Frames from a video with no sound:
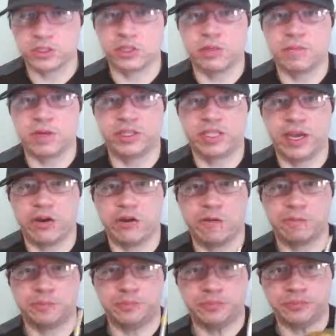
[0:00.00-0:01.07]
So the
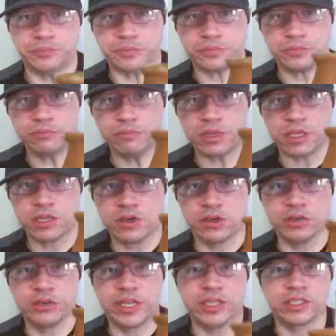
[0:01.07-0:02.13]
matero, you
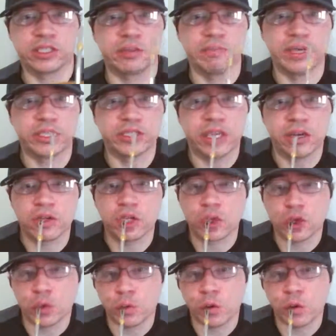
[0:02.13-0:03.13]
heard that slurping sound?